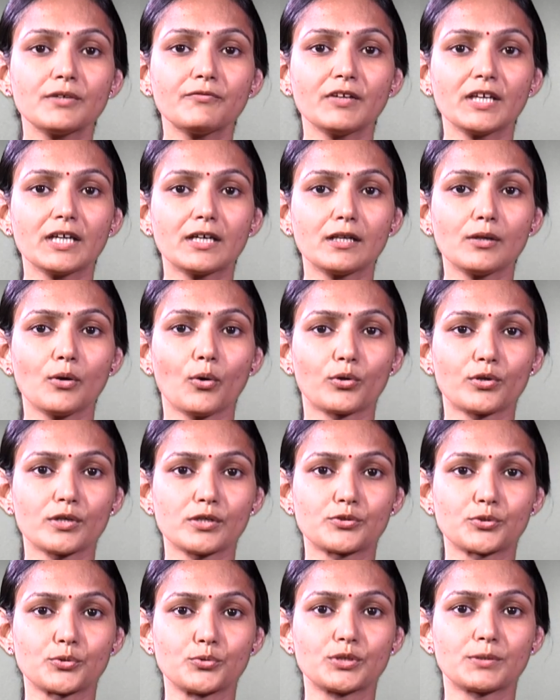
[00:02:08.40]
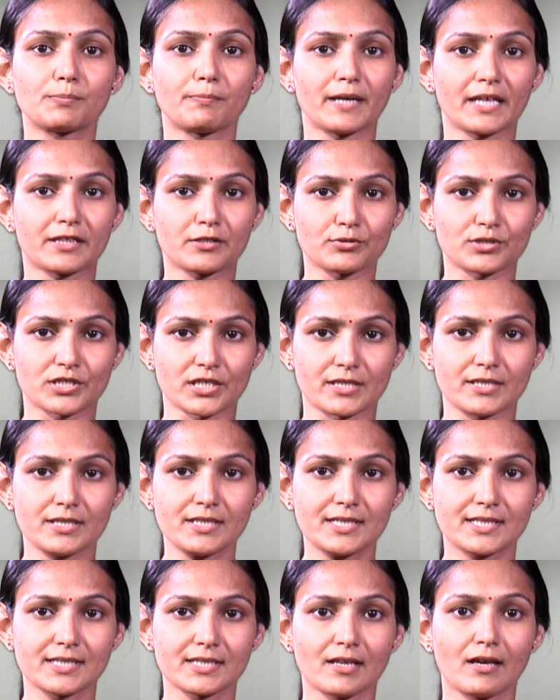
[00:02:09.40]
the fecal-oral route,
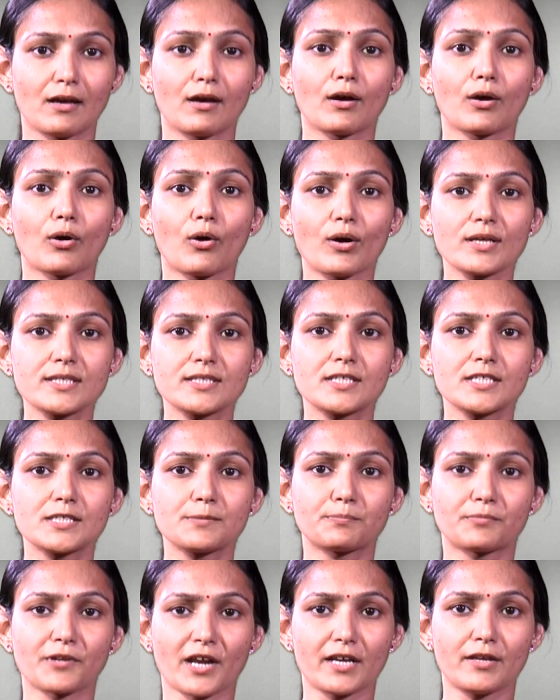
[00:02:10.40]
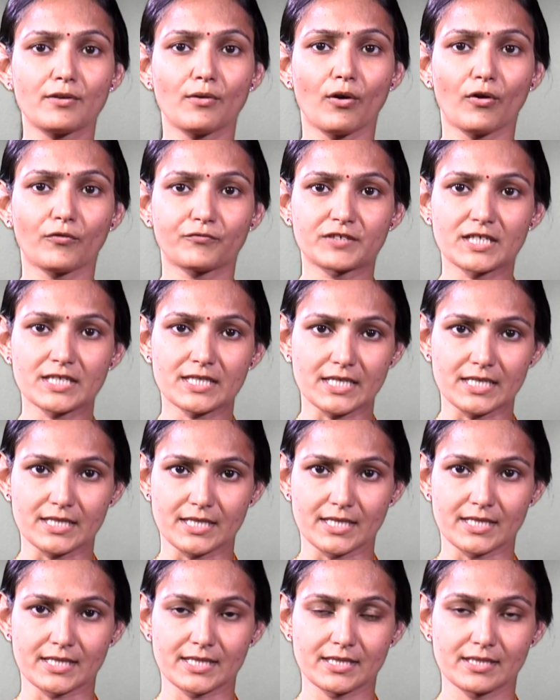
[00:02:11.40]
pathogens cause the spread of
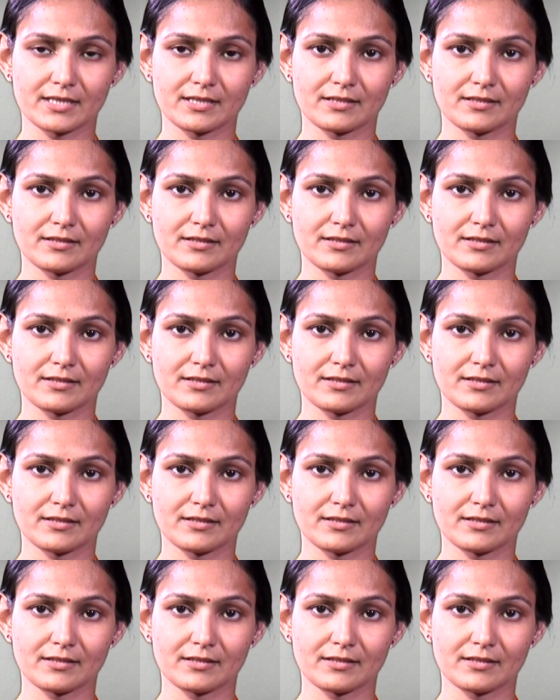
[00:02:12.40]
diseases.